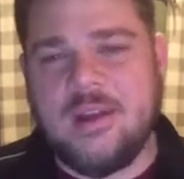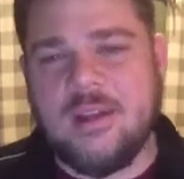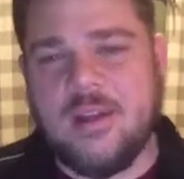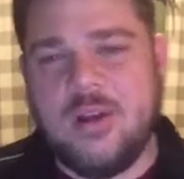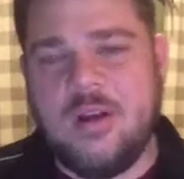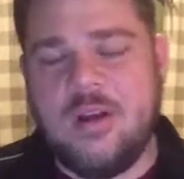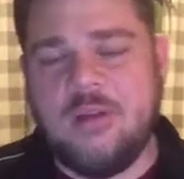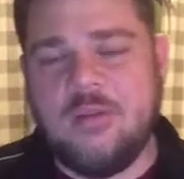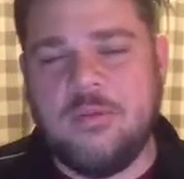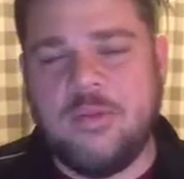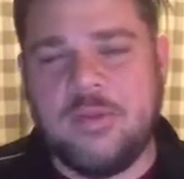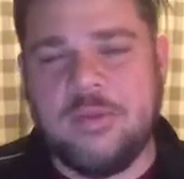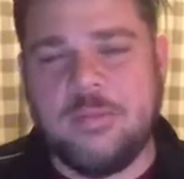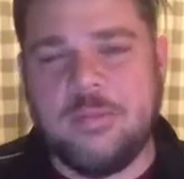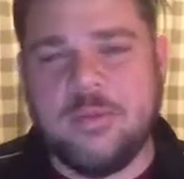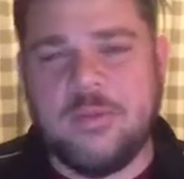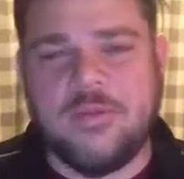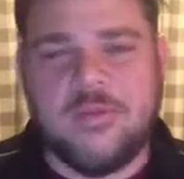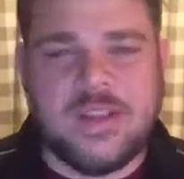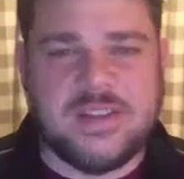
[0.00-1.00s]
along with
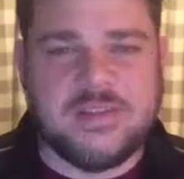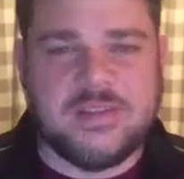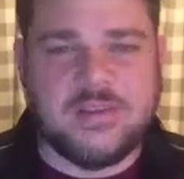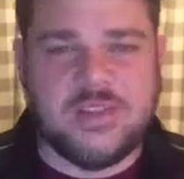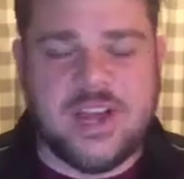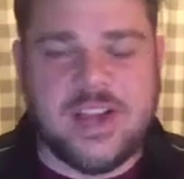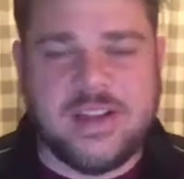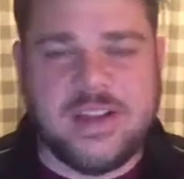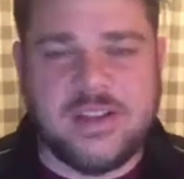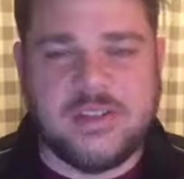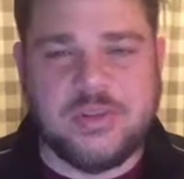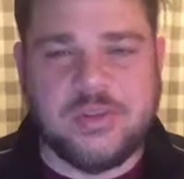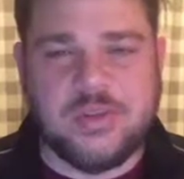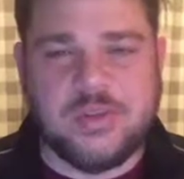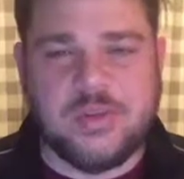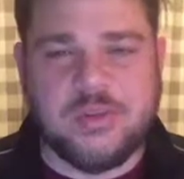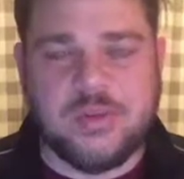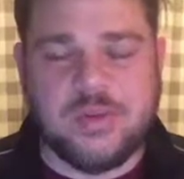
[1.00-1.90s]
Professor John Andrews,